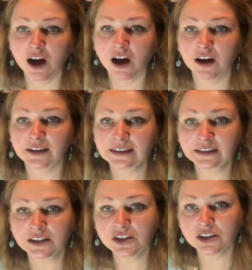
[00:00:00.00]
and
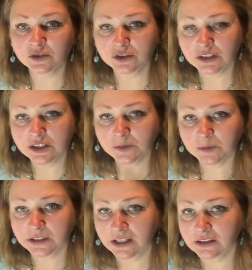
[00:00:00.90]
I just want to
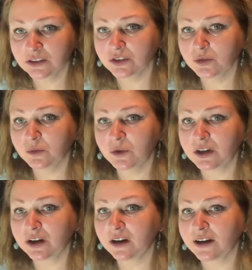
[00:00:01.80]
explain you what
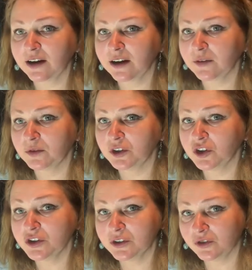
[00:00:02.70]
I
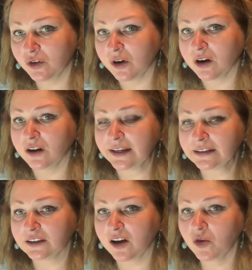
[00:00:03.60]
want to do
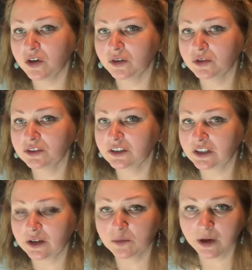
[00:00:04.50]
and how I want to
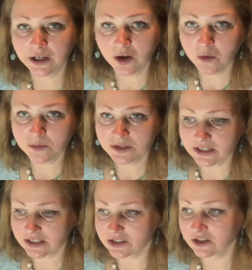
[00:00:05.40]
create my
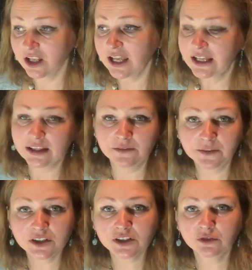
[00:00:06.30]
composition. The
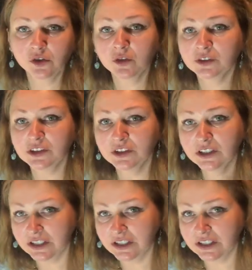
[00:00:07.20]
first of all, when you're gonna